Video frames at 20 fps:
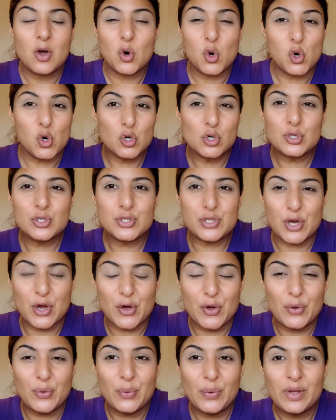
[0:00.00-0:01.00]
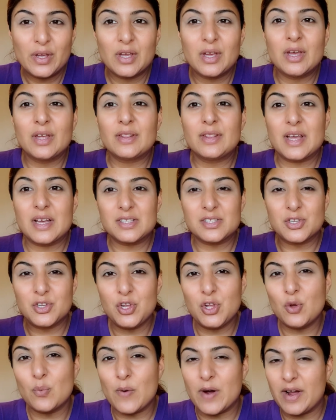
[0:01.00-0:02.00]
Also, there's a
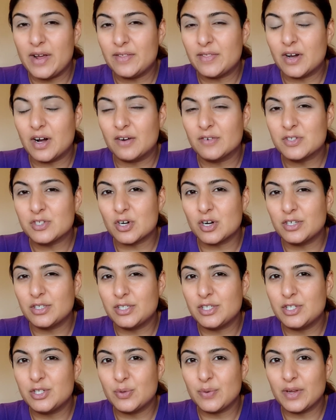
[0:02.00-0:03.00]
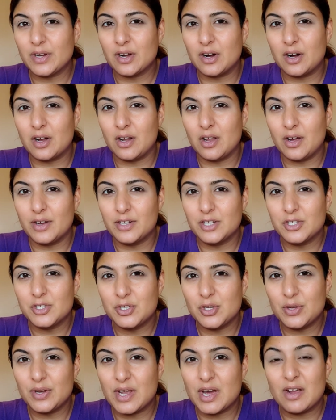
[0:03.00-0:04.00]
new way that I've started doing eyeliner
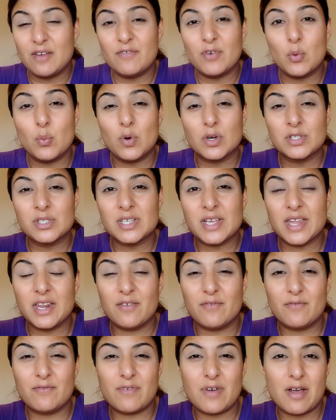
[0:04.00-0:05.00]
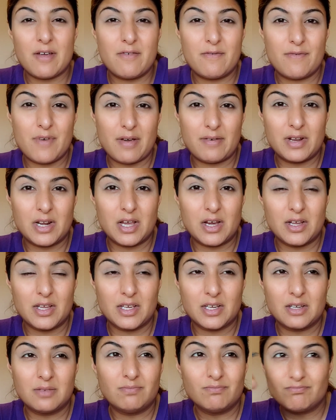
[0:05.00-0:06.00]
too now, if I want to get it very, very
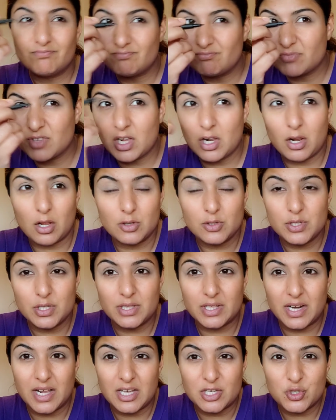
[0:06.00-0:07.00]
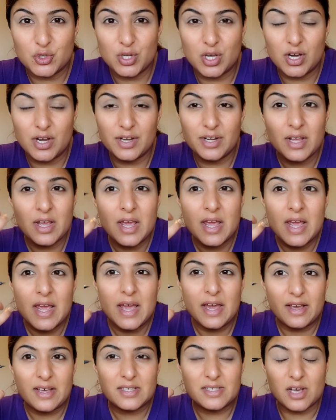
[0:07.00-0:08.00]
like close to the lash line,
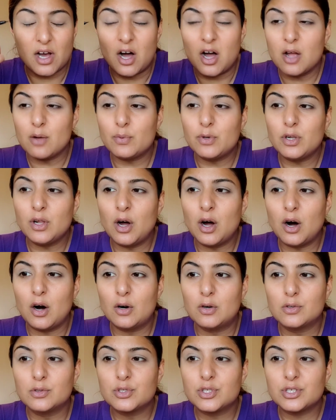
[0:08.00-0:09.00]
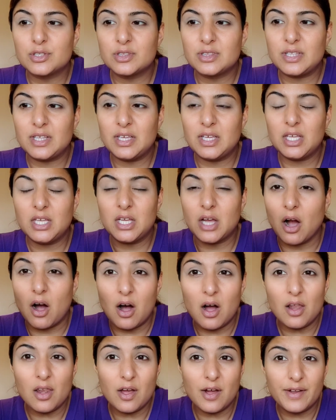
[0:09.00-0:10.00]
is I will hold the
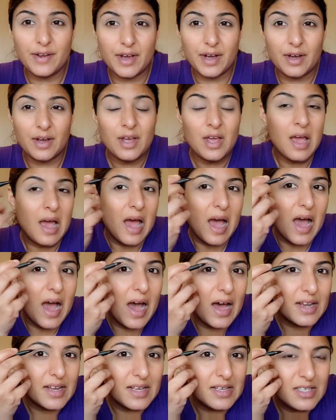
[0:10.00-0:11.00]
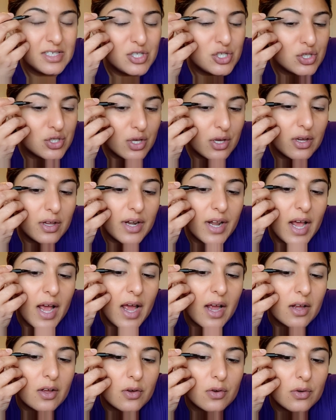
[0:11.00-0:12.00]
eyeliner at a certain
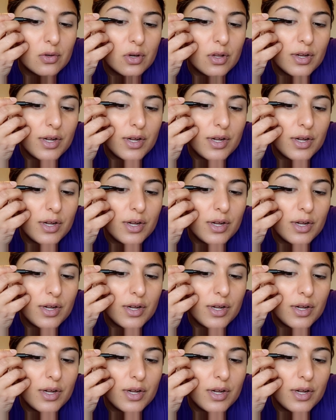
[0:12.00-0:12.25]
angle